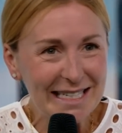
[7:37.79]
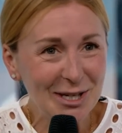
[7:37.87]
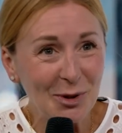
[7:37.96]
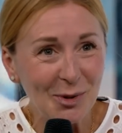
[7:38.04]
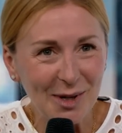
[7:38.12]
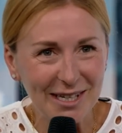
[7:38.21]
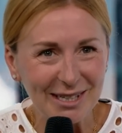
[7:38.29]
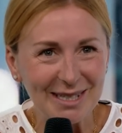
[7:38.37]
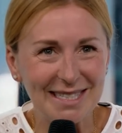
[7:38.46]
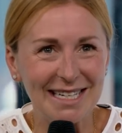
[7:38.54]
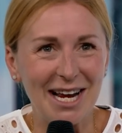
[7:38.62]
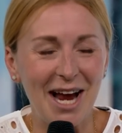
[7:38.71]

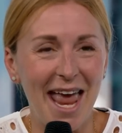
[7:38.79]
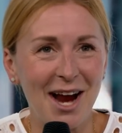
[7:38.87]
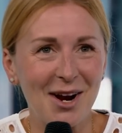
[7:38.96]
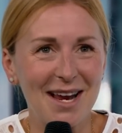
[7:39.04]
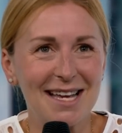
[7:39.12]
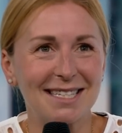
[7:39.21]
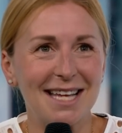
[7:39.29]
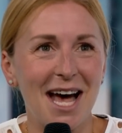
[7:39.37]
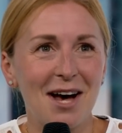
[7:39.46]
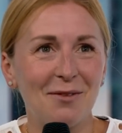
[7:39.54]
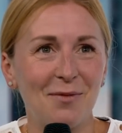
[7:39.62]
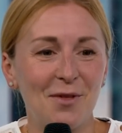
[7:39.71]
corners and areas
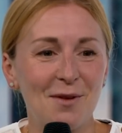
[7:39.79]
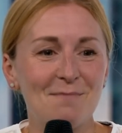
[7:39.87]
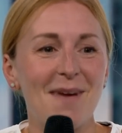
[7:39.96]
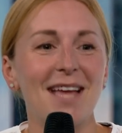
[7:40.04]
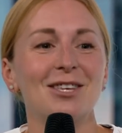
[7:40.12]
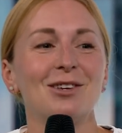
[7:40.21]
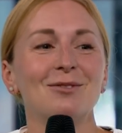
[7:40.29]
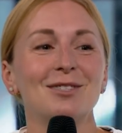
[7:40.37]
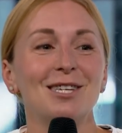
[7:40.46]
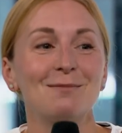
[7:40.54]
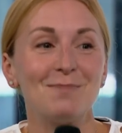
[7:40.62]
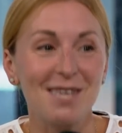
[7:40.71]
of the menu
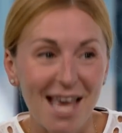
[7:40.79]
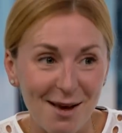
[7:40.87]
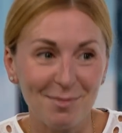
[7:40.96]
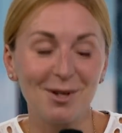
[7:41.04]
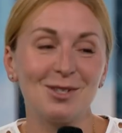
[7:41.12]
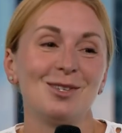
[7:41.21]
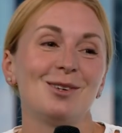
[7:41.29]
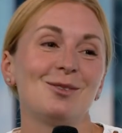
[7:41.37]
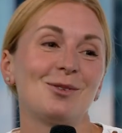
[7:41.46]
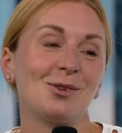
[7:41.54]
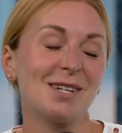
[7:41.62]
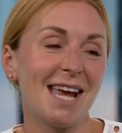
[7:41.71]
to be able to
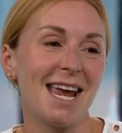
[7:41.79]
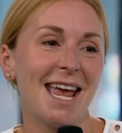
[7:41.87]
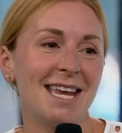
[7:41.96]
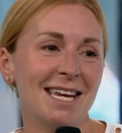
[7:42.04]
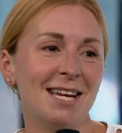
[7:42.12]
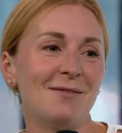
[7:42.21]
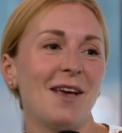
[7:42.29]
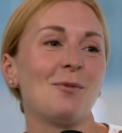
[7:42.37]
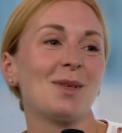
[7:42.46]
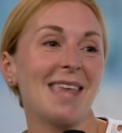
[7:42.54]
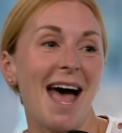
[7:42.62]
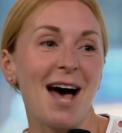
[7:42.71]
create and innovate
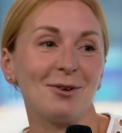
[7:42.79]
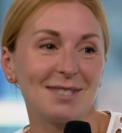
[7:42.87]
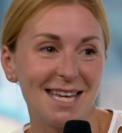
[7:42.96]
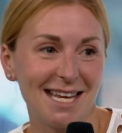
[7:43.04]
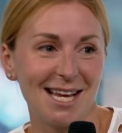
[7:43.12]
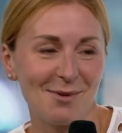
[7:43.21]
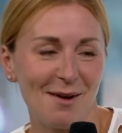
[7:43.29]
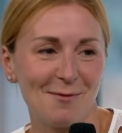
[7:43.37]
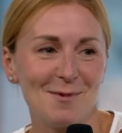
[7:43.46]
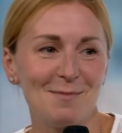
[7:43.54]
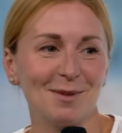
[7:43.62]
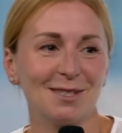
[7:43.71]
without taking away from
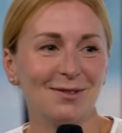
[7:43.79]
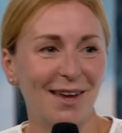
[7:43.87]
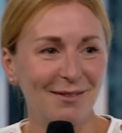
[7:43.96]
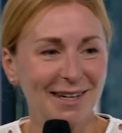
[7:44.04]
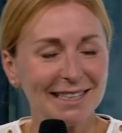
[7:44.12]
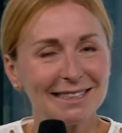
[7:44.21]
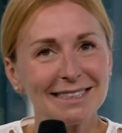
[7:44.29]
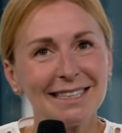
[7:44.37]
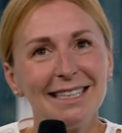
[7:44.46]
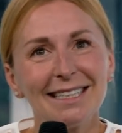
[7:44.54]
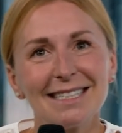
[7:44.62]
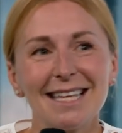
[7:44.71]
people's favorites.
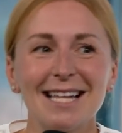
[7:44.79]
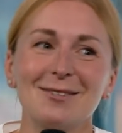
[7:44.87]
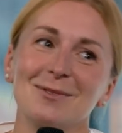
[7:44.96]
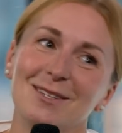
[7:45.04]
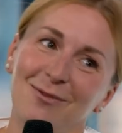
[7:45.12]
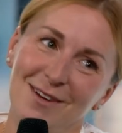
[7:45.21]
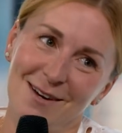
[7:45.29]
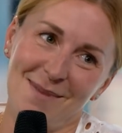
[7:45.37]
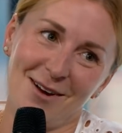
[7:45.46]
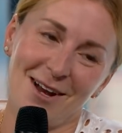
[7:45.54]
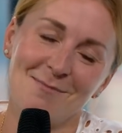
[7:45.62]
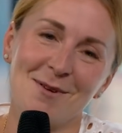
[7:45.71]
Because that's what's fun
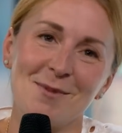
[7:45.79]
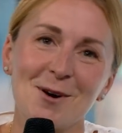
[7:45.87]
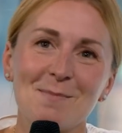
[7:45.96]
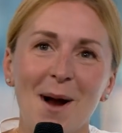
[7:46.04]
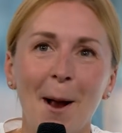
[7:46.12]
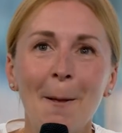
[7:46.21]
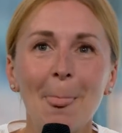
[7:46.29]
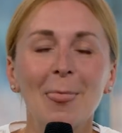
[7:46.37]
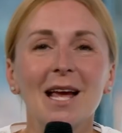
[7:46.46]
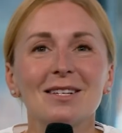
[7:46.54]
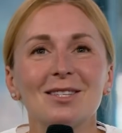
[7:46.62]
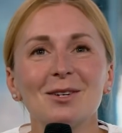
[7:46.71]
about coming to Milk Bar.
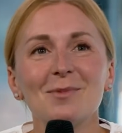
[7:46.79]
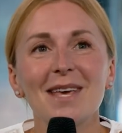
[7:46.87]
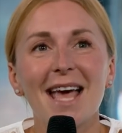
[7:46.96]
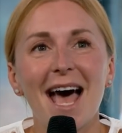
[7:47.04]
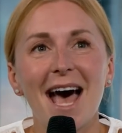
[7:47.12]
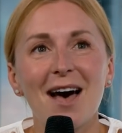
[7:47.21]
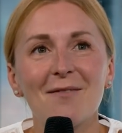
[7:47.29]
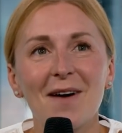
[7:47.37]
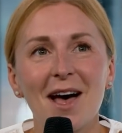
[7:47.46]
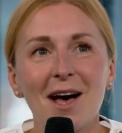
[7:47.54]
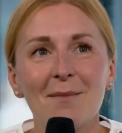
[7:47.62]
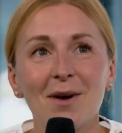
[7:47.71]
So we have
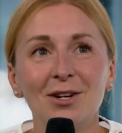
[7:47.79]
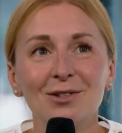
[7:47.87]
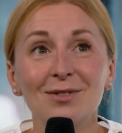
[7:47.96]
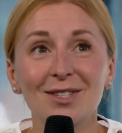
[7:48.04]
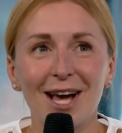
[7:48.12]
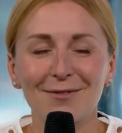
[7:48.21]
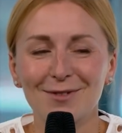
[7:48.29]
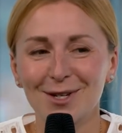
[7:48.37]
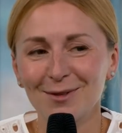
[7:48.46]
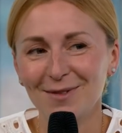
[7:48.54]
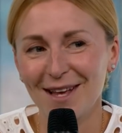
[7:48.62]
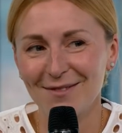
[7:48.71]
a new soft
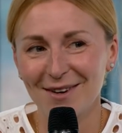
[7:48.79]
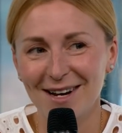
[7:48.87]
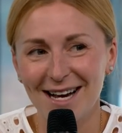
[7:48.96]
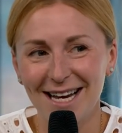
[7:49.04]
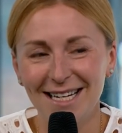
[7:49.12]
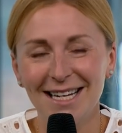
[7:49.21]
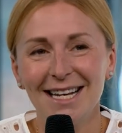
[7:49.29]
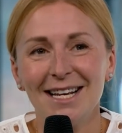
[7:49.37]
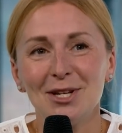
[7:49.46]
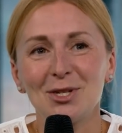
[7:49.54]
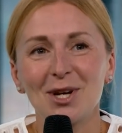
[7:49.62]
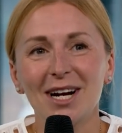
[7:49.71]
serve flavor on
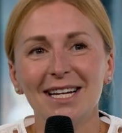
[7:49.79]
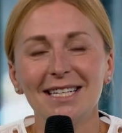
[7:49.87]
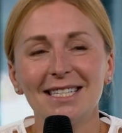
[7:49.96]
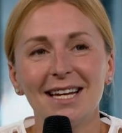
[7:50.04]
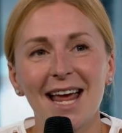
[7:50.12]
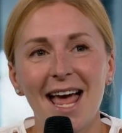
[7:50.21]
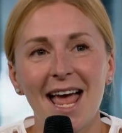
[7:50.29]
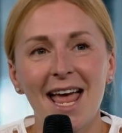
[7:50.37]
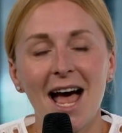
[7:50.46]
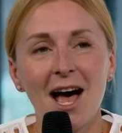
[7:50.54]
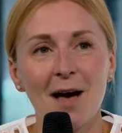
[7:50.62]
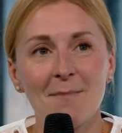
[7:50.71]
starting
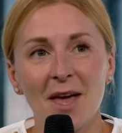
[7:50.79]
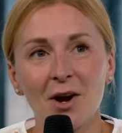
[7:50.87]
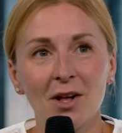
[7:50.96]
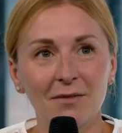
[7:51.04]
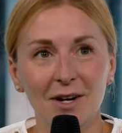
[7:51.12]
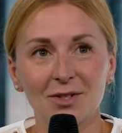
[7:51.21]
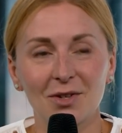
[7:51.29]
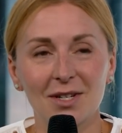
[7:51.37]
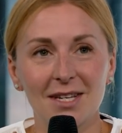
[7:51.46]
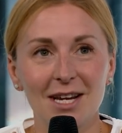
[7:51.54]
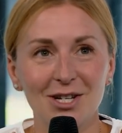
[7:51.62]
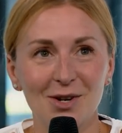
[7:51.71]
today at all of our
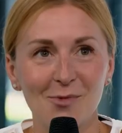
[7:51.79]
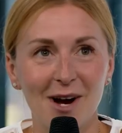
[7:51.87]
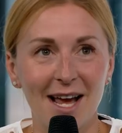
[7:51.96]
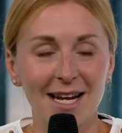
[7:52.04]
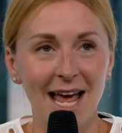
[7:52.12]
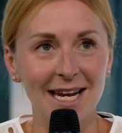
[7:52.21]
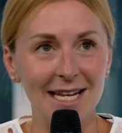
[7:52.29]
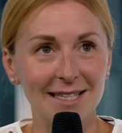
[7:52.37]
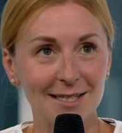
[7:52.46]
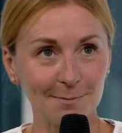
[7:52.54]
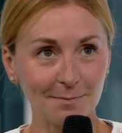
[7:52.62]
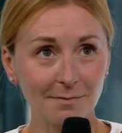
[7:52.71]
stores nationwide. And it's